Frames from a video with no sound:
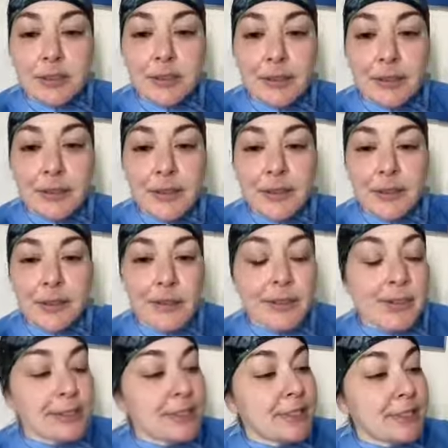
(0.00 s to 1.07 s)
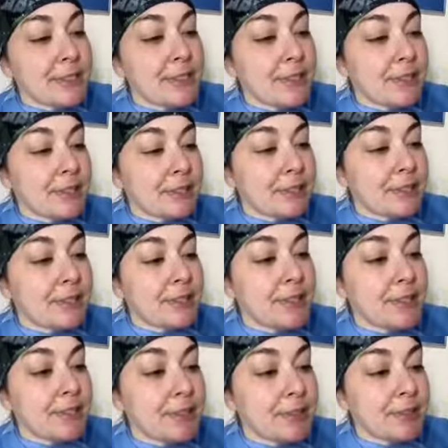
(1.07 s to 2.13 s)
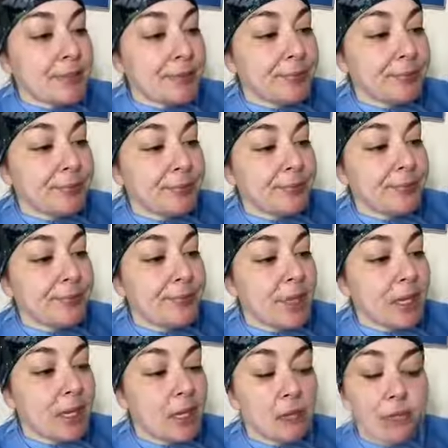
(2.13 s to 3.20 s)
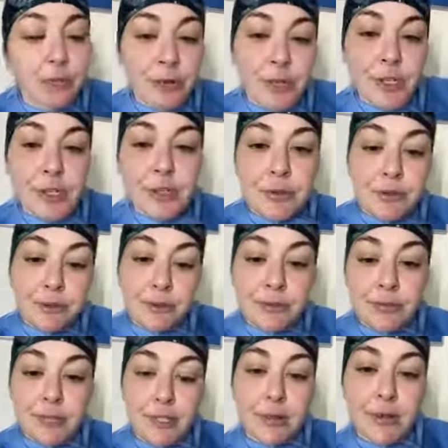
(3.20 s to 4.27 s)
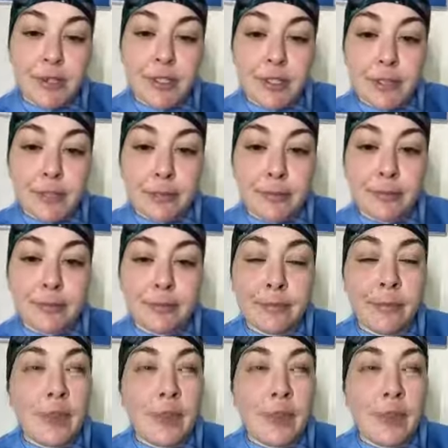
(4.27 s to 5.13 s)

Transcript: great goodness. It is 8:42 New York time.